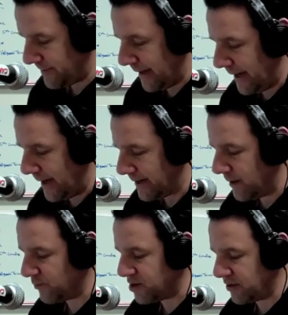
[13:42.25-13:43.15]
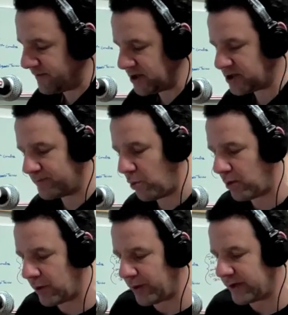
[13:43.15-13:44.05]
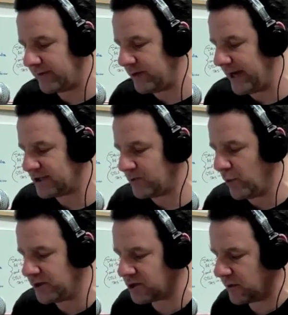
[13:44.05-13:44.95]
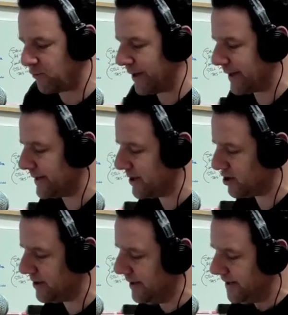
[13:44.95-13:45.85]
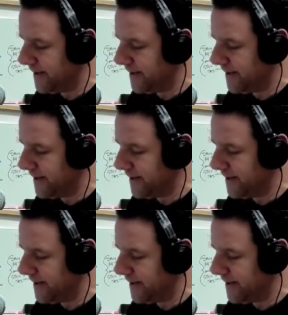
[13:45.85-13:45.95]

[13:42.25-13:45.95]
And in return for their support, I want to give you guys some well-deserved recognition.